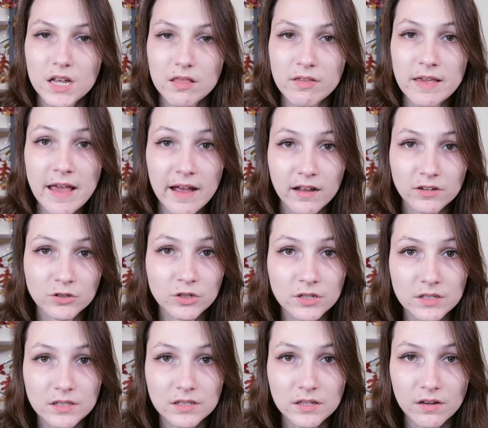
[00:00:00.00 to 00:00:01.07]
the
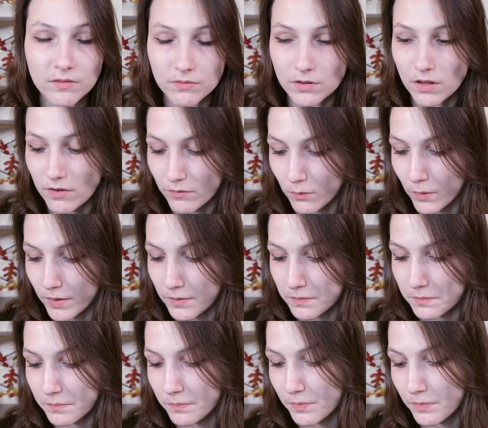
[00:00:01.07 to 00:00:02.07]
ashes of a loved one.